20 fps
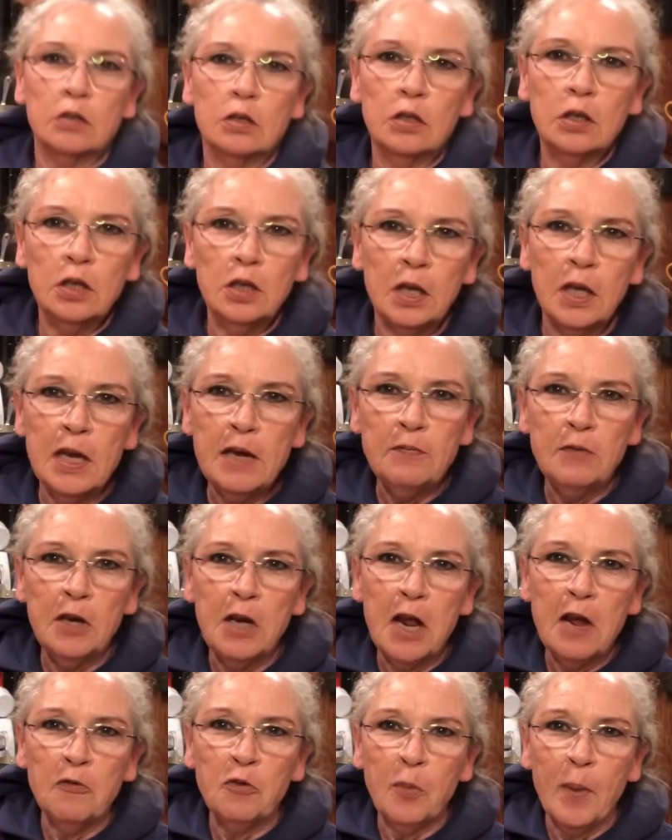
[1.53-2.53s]
Good evening,
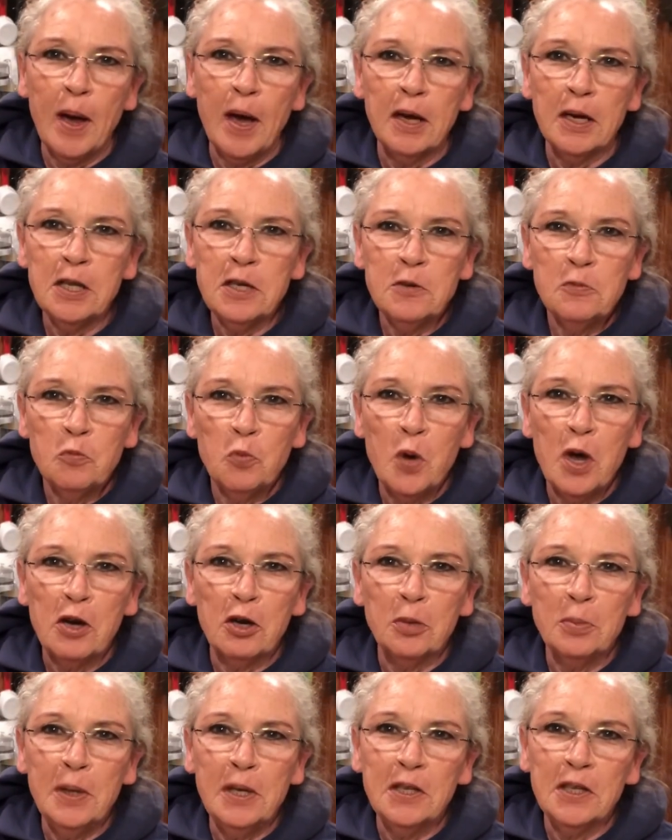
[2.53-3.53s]
everybody.
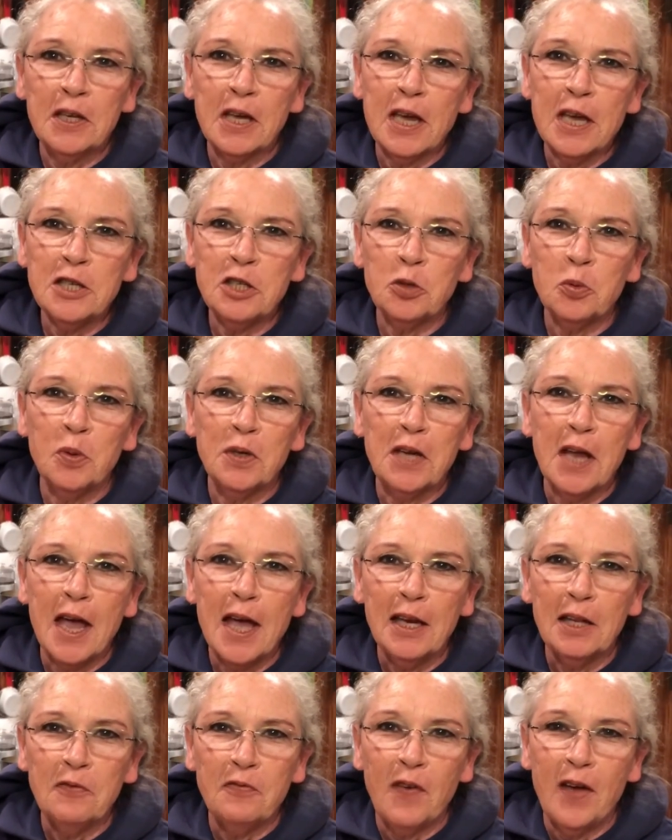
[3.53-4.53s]
Welcome in the kitchen with
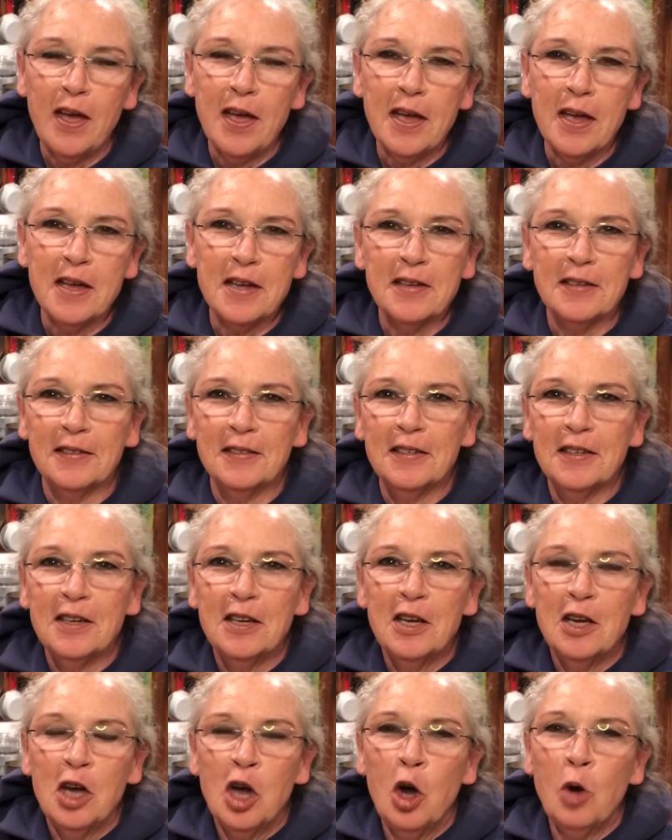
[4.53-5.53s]
Talli Faye.
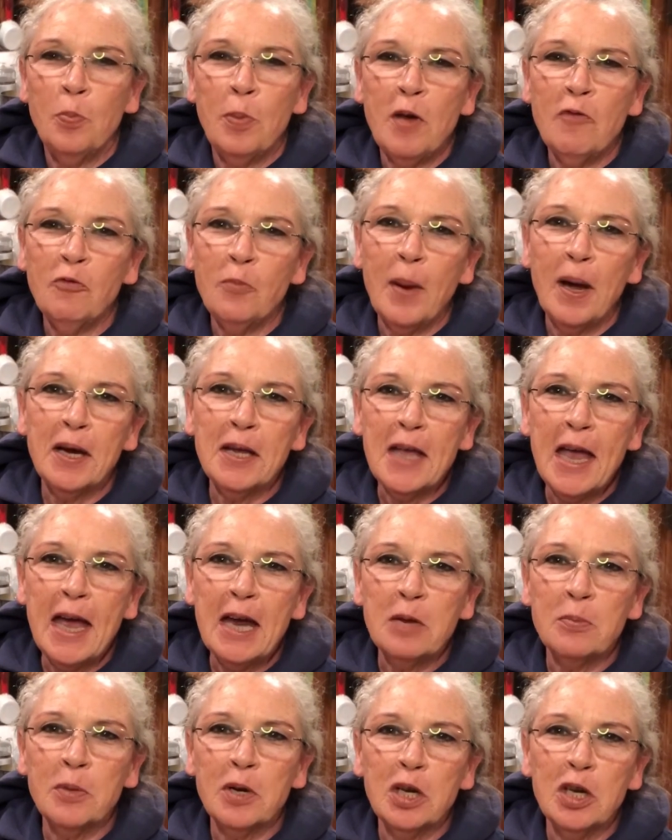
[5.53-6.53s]
Hope everybody
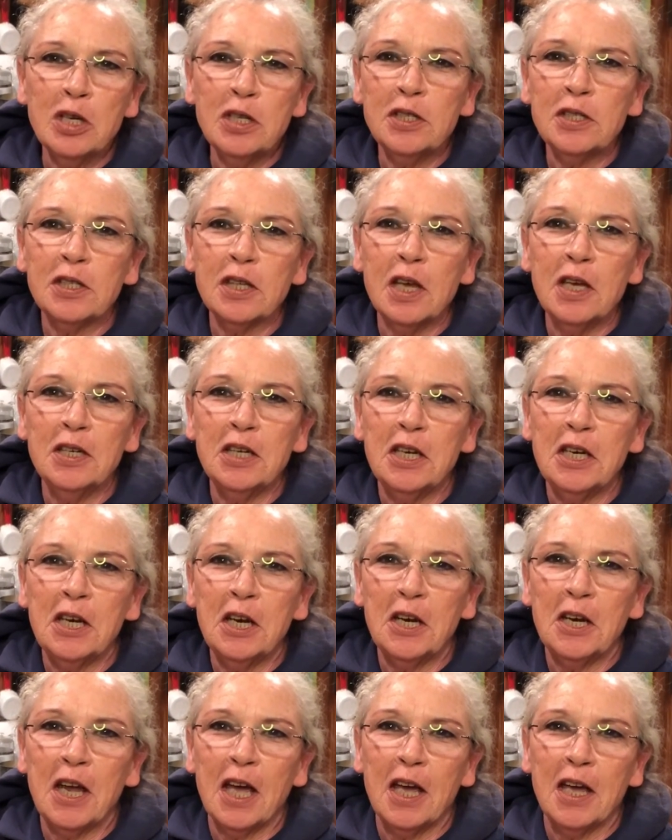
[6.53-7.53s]
had them a good Sunday
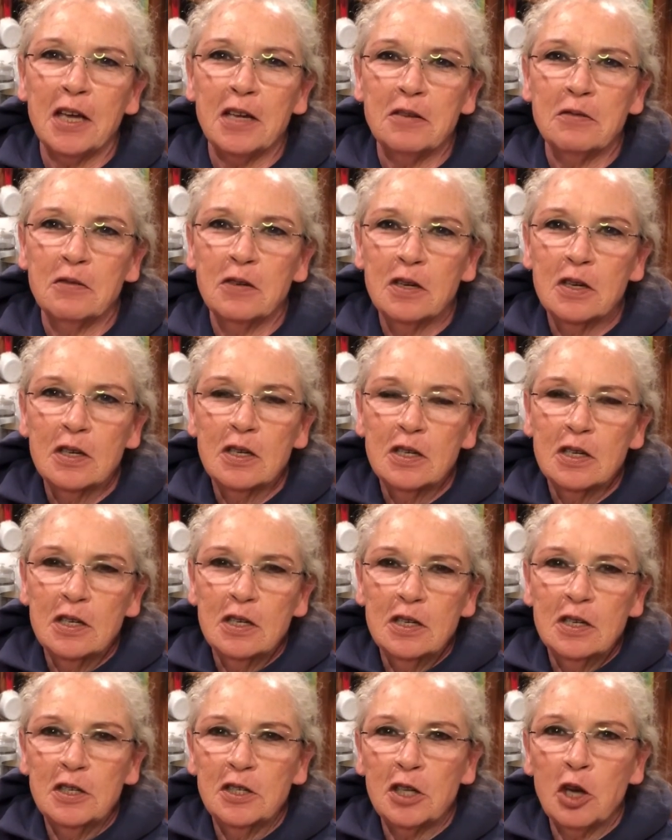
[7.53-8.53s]
today.
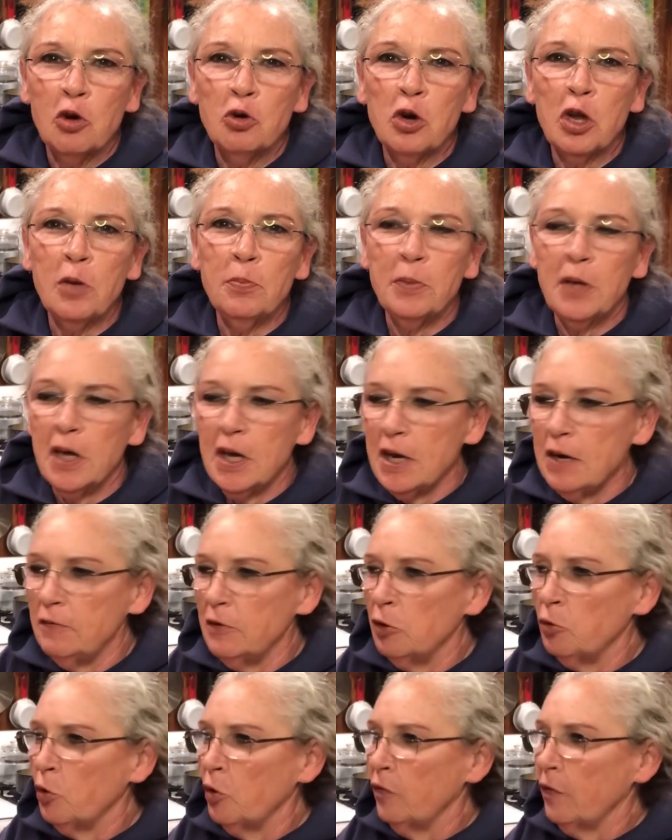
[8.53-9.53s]
It's on up in the
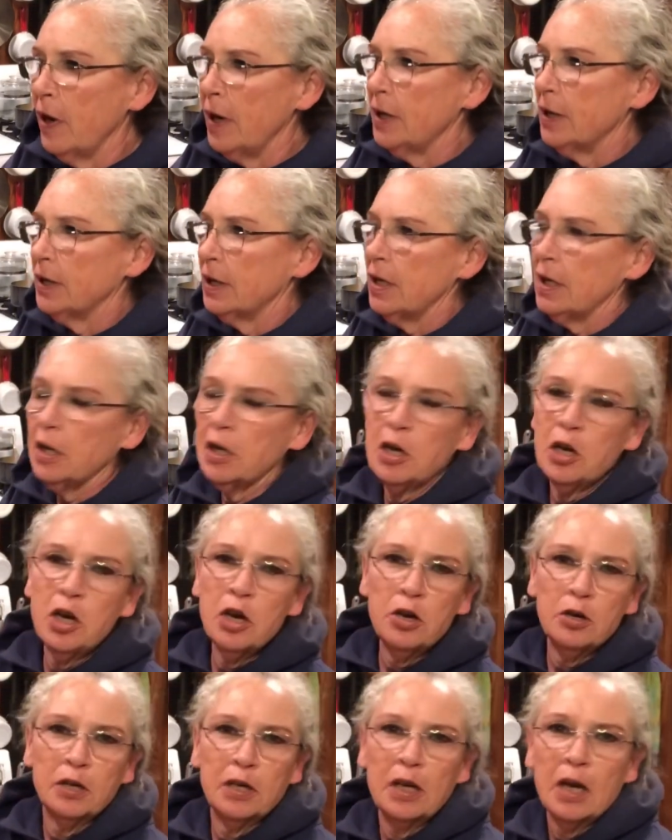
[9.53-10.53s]
evening. We ready to get in
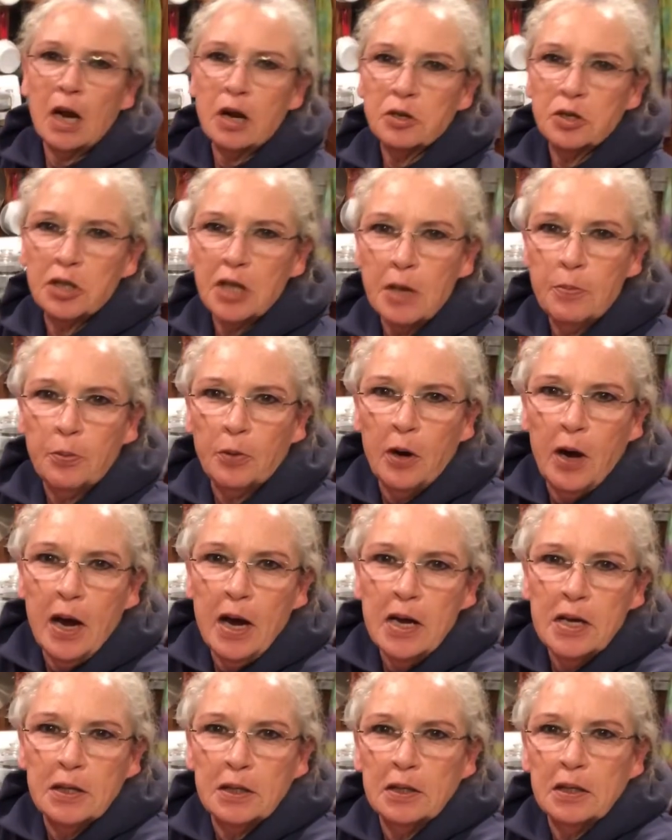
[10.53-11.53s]
here and get our supper
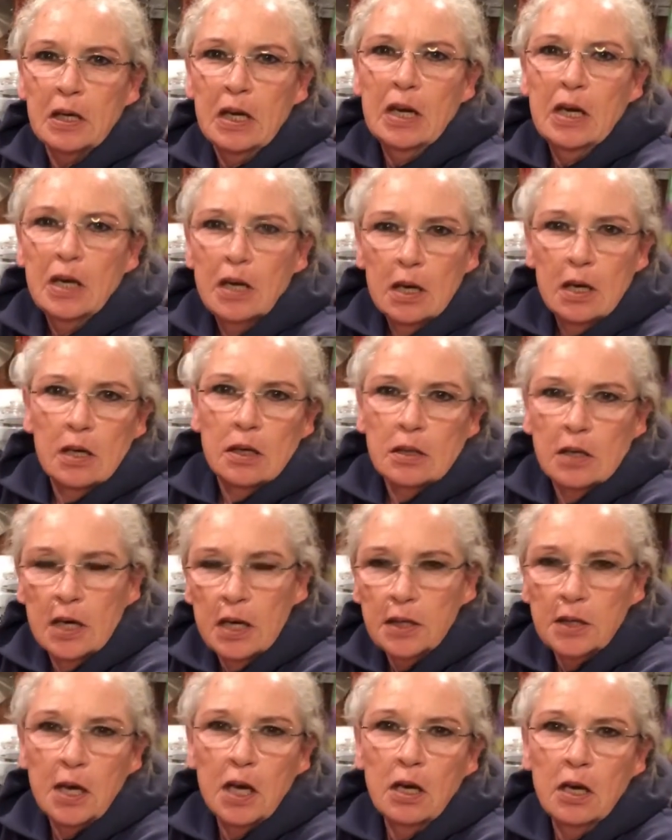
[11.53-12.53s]
ate and
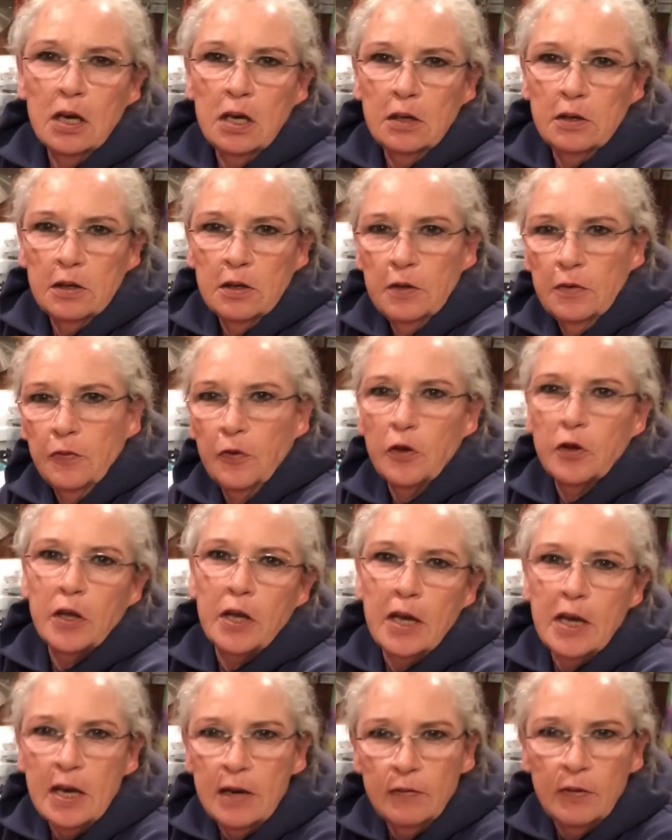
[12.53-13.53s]
get done for the
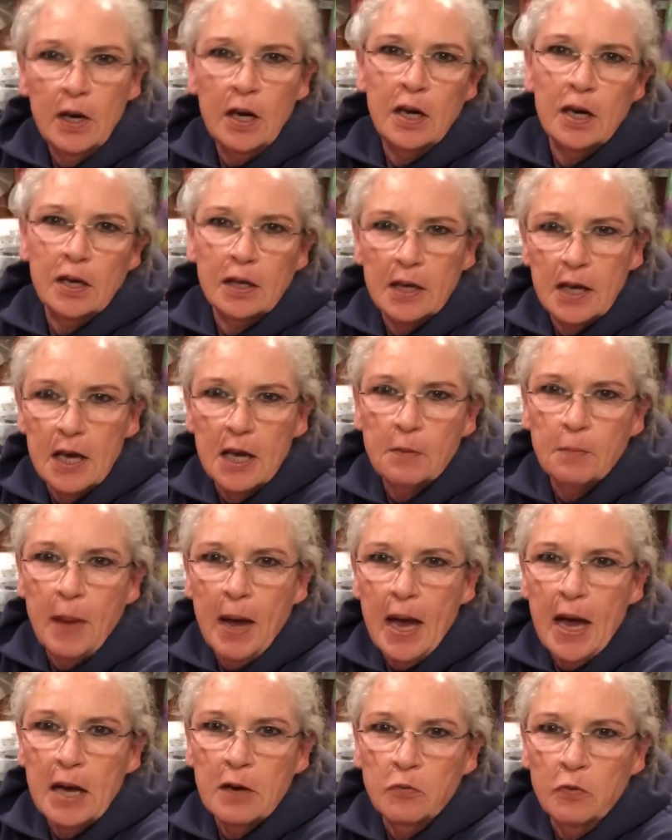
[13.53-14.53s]
evening and kick
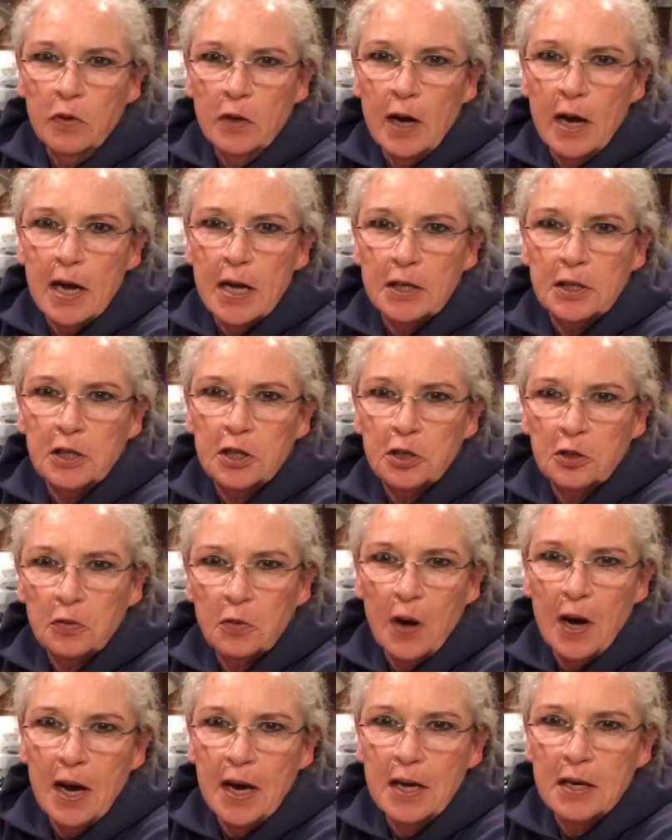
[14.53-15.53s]
back and rest,
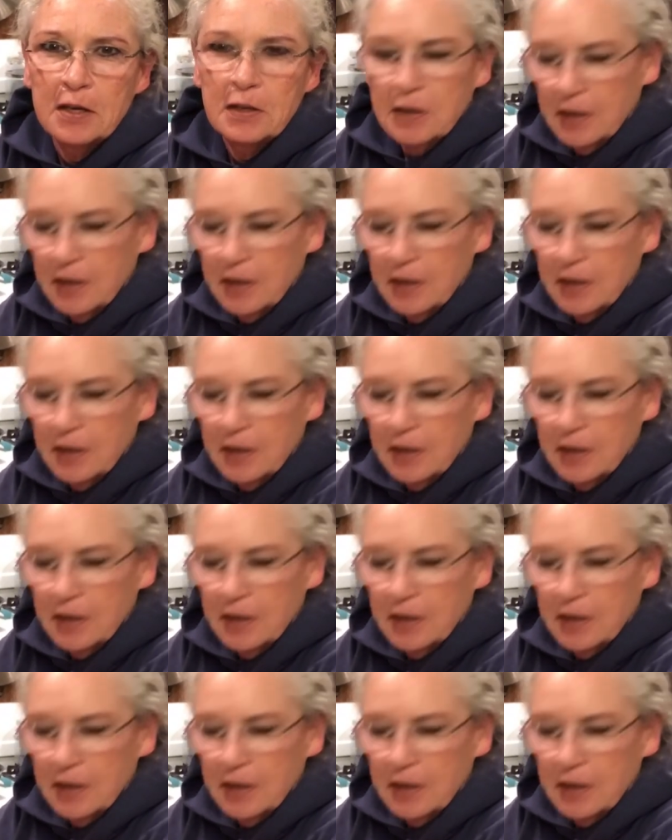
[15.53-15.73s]
right?